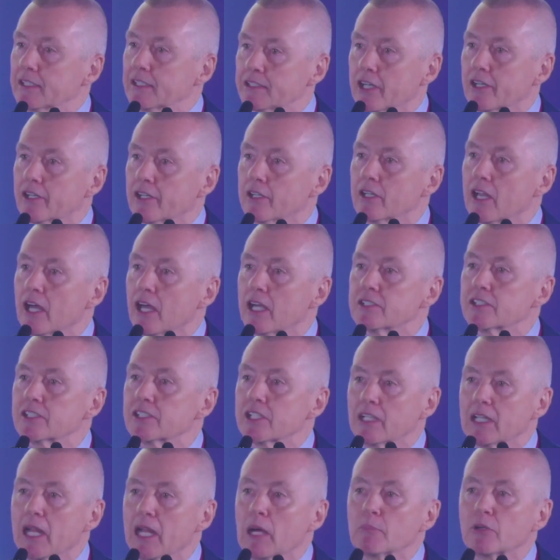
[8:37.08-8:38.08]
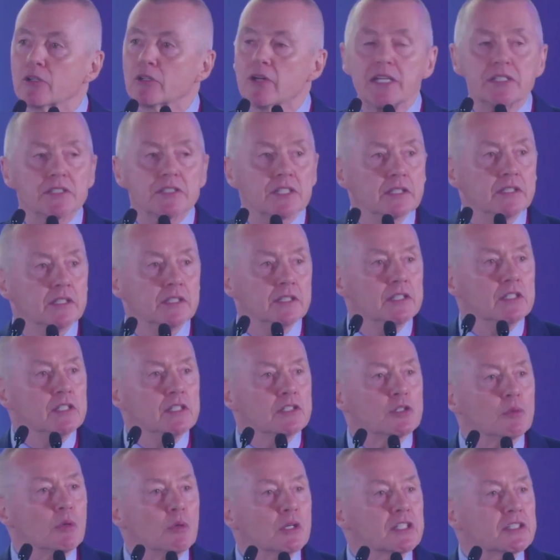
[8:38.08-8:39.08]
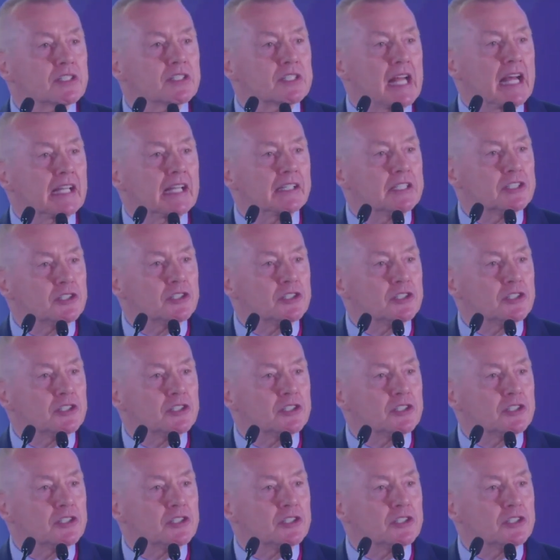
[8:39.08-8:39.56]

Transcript: airlines collaborating to understand